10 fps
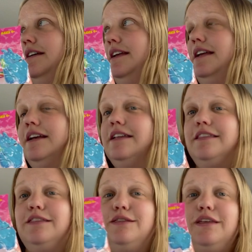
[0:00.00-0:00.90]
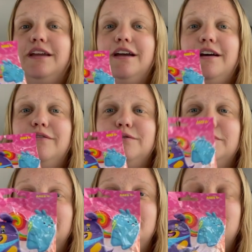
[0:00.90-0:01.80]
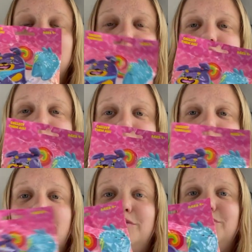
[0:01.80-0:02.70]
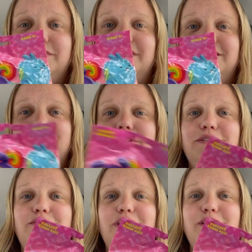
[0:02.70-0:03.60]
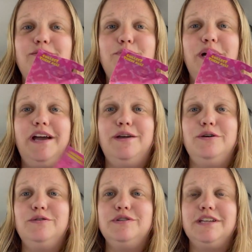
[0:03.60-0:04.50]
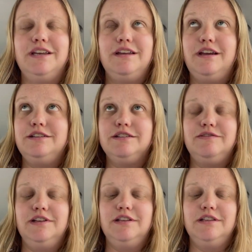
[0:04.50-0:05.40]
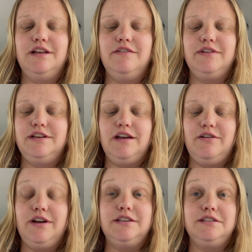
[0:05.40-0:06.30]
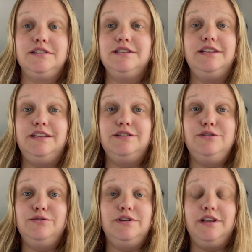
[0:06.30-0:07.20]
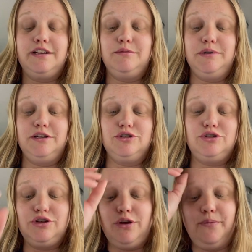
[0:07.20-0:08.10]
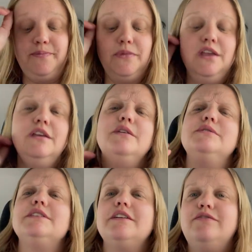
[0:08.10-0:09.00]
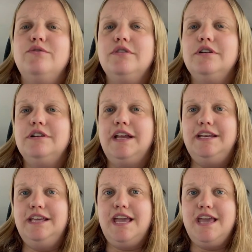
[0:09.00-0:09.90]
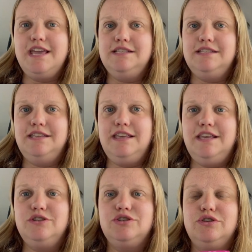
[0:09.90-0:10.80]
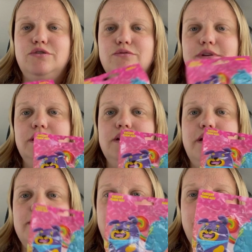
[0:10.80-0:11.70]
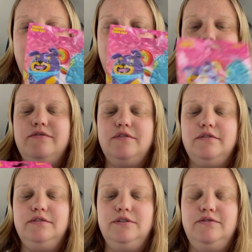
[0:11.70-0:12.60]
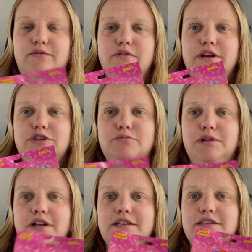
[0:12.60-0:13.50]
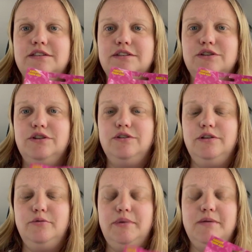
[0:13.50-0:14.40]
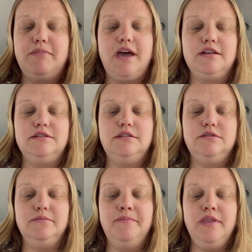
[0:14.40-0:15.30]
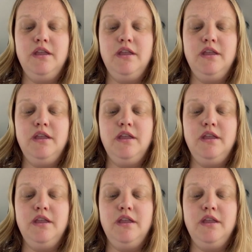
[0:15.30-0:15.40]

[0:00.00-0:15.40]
And they have really super cute dog breeds with funny bios, and I just fell in love, and now I just need to collect a bunch. So it was like $4.98 each, so really not that bad for a little four inch plus. They're little bean bags too.